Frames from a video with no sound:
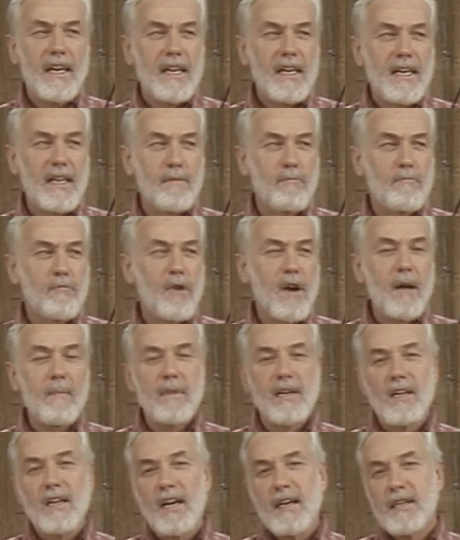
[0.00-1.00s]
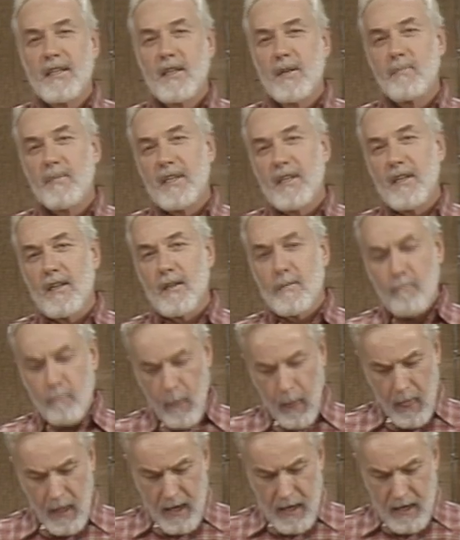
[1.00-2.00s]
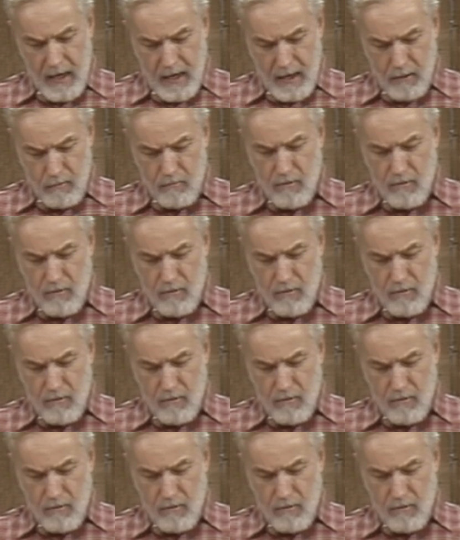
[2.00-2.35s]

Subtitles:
He'd probably like to build a